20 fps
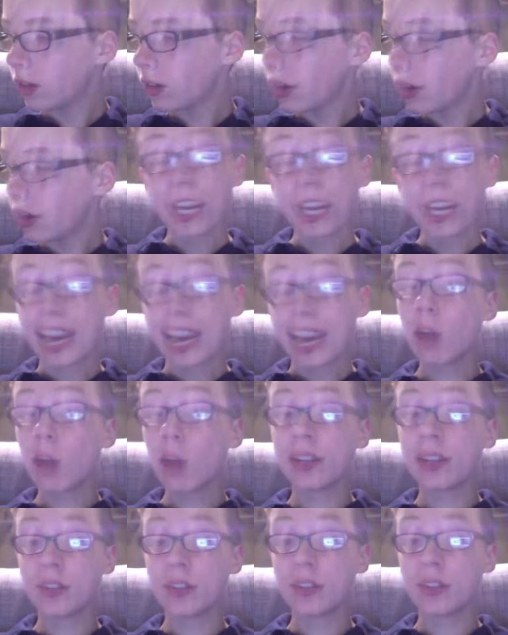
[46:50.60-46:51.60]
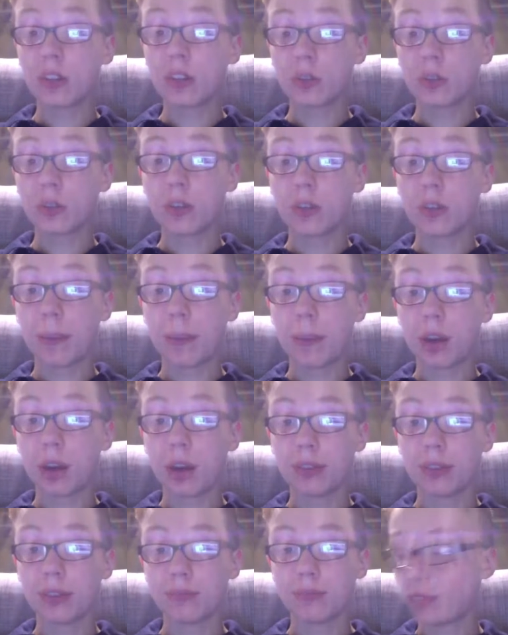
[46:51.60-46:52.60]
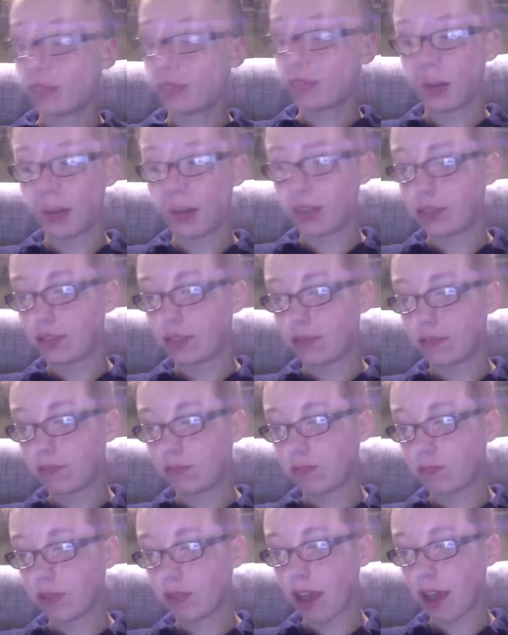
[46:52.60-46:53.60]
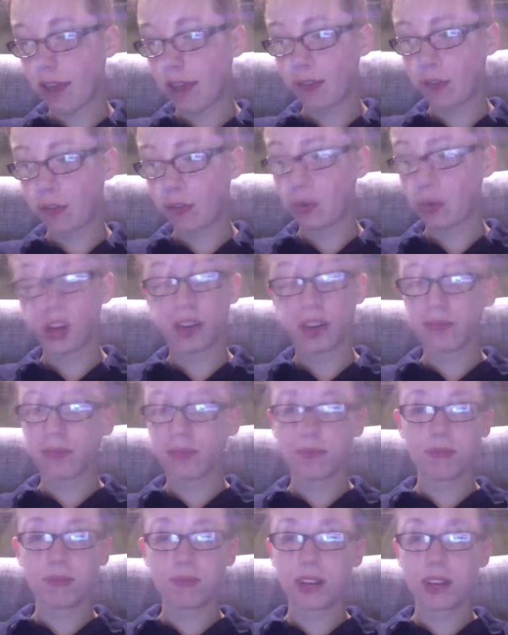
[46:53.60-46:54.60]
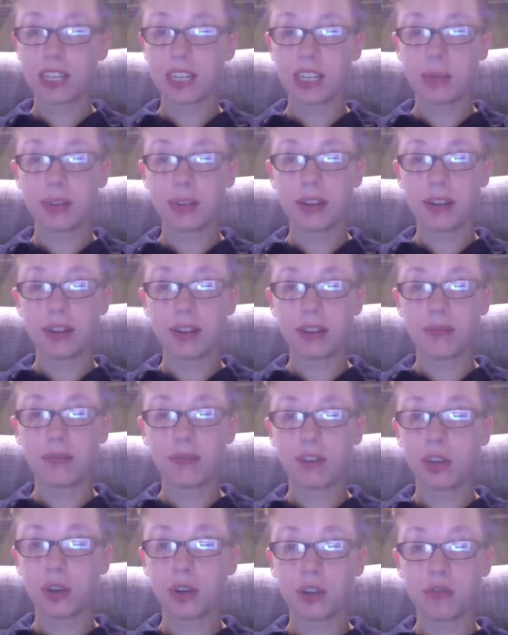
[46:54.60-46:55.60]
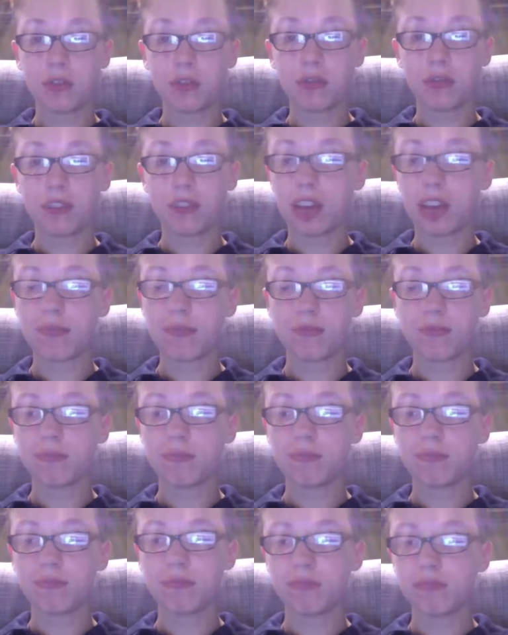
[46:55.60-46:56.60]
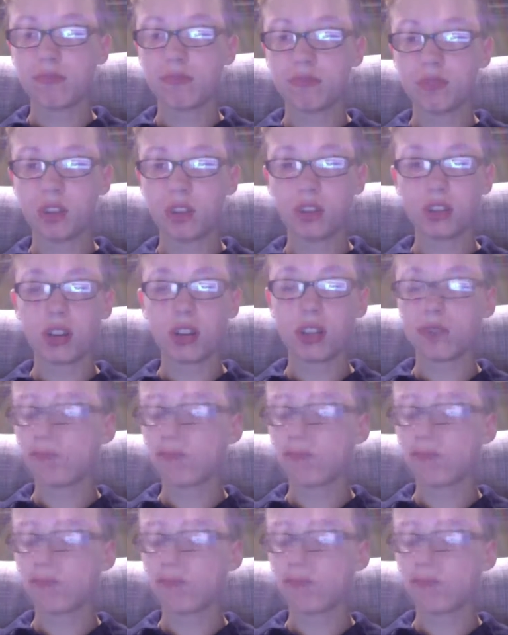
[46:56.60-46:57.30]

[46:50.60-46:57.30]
Carowinds is also a great park. Carowinds. Afterburn, Intimidator, Fury 325. It's awesome.